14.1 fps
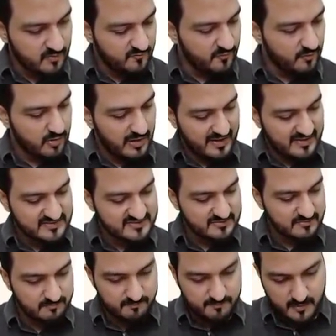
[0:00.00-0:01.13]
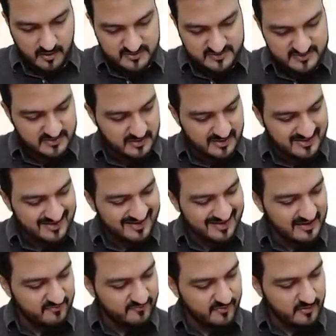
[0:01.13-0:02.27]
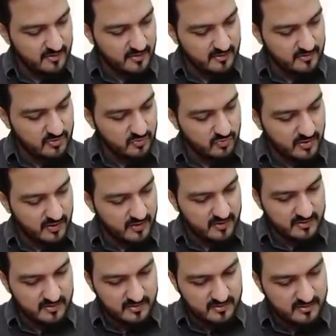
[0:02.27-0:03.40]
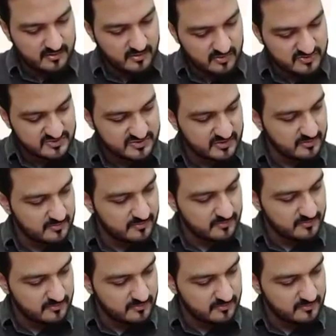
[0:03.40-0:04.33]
4 lakhs plus 11 into 8,000.